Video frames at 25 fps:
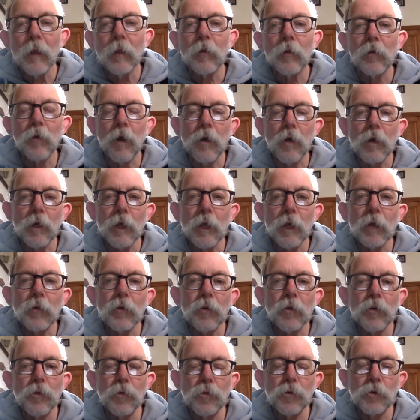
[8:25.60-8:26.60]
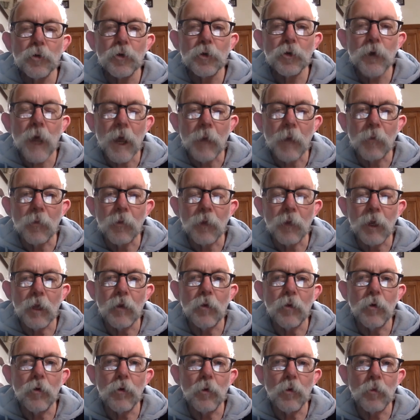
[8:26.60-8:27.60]
Don't get too trapped in
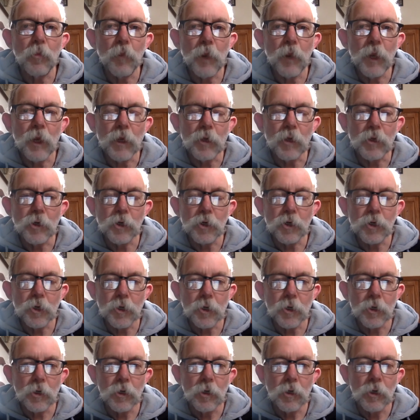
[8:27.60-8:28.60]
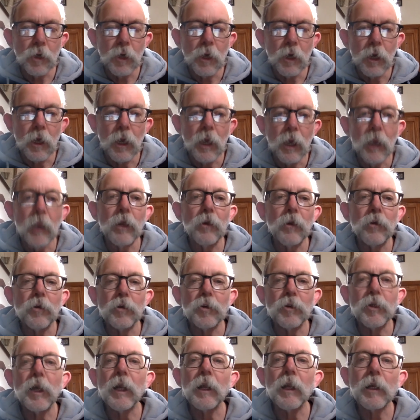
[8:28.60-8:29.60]
your pitch into
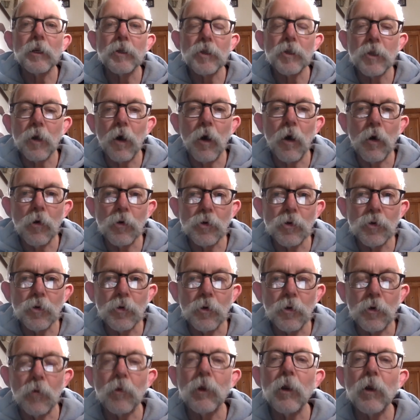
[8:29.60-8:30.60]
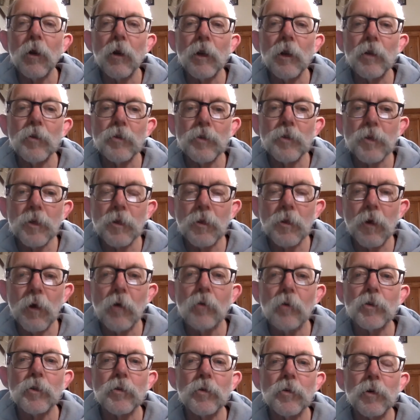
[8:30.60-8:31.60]
telling us the whole story. We're not interested in the whole
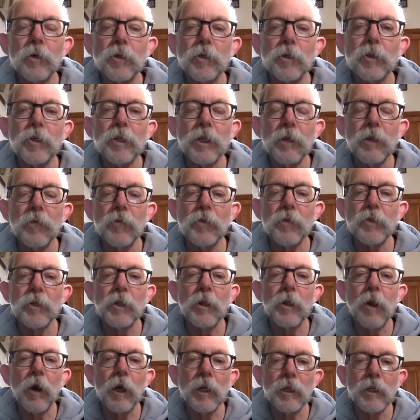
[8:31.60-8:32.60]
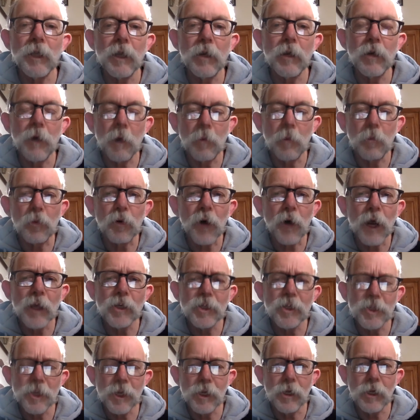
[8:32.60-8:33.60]
story. Just give us an idea, a
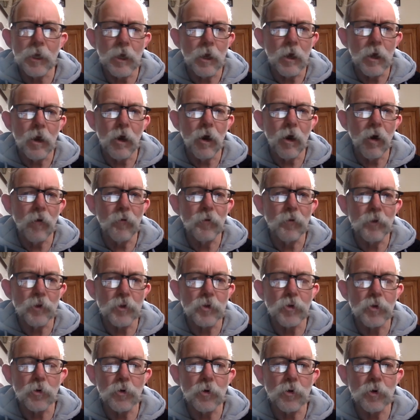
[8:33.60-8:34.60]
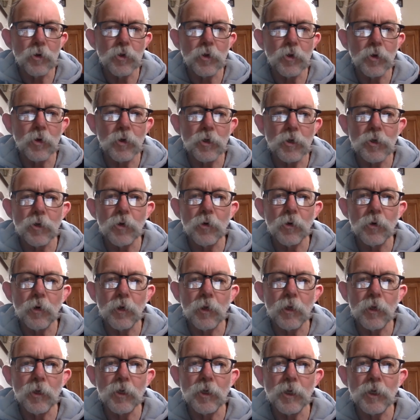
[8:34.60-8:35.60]
précis of the sort of story
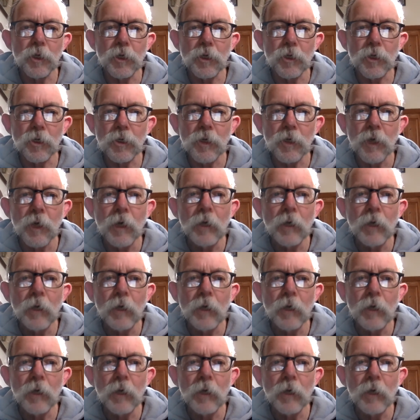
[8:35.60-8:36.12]
this is.